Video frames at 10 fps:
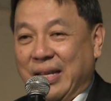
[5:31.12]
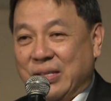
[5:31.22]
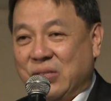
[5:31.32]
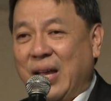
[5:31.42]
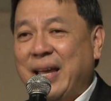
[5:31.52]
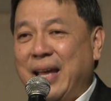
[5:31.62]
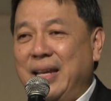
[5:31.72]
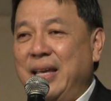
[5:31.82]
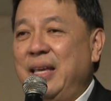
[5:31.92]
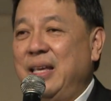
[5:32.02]

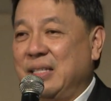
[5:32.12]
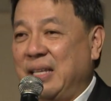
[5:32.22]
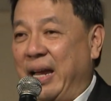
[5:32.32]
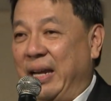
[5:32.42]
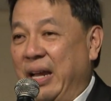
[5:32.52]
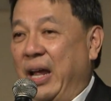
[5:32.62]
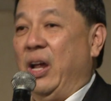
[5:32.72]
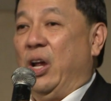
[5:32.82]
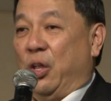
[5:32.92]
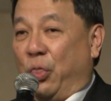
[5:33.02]
Secondly, he said,
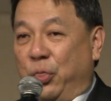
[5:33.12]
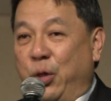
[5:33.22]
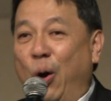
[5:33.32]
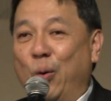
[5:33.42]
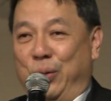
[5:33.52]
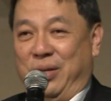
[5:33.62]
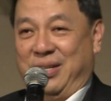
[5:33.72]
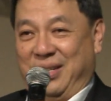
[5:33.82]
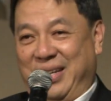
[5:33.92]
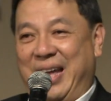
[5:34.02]

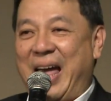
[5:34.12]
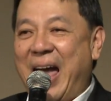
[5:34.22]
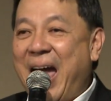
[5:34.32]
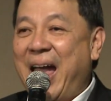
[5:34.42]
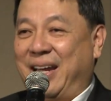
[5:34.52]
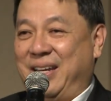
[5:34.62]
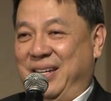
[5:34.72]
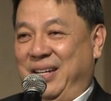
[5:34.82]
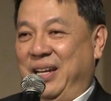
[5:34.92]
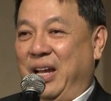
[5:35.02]
don't
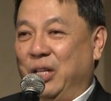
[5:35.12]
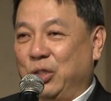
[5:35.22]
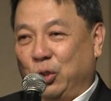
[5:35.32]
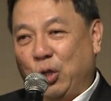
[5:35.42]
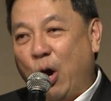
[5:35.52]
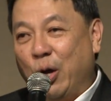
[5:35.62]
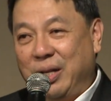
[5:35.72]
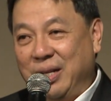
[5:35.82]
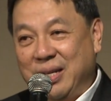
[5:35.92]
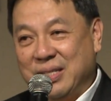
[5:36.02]
act
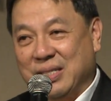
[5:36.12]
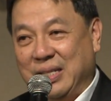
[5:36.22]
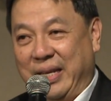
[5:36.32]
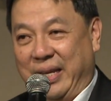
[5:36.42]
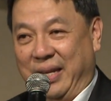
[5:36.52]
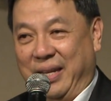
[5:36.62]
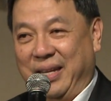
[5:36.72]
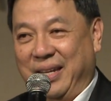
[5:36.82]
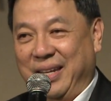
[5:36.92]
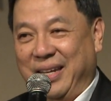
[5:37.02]
thoughtlessly.
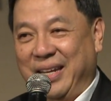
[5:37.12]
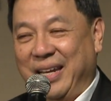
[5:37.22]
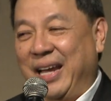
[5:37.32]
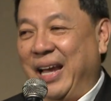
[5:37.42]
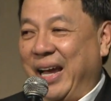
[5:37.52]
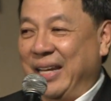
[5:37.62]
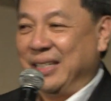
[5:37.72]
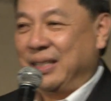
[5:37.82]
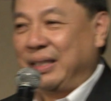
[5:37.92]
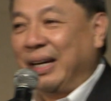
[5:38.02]
And
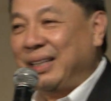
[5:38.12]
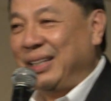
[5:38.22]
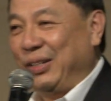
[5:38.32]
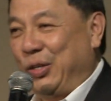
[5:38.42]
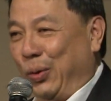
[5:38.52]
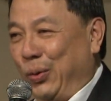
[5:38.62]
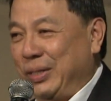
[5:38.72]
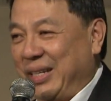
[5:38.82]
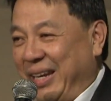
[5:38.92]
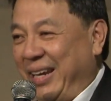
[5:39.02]
the third
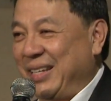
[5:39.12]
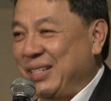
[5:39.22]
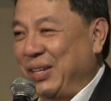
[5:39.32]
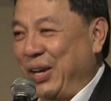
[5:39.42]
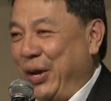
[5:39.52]
don't is,